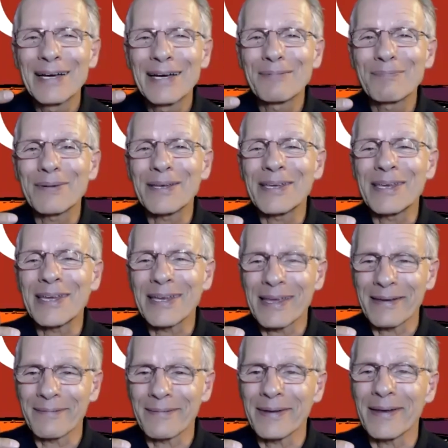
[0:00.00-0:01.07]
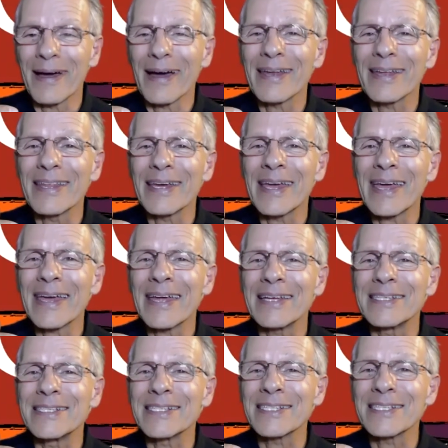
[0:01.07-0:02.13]
But he did give me a nod of the
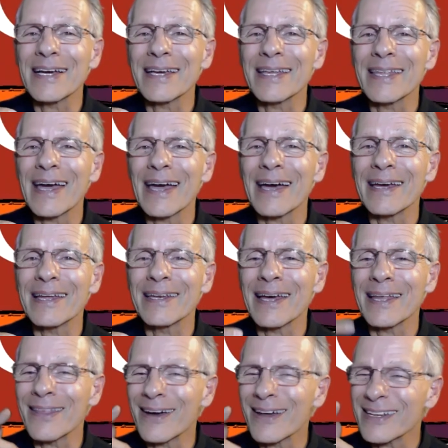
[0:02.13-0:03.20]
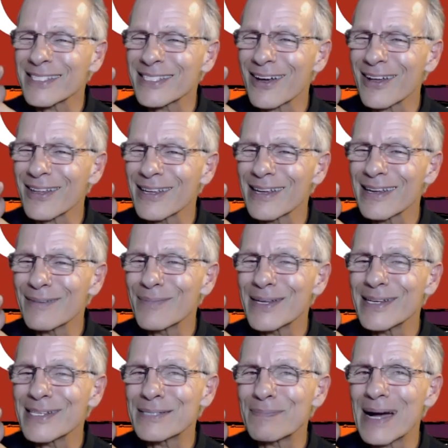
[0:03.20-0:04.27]
head, just like that. I thought I saw a little
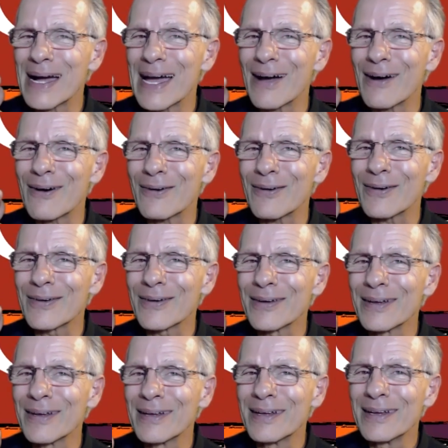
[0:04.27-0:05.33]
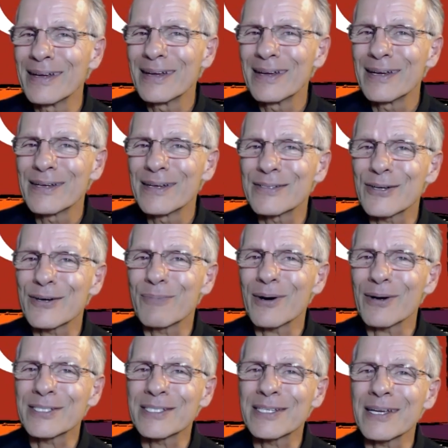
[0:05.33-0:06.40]
bitty smile. Trail
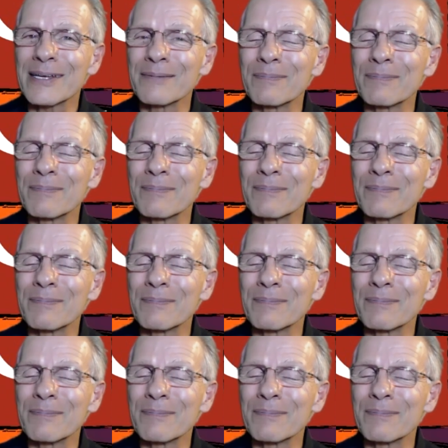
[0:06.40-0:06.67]
boss said,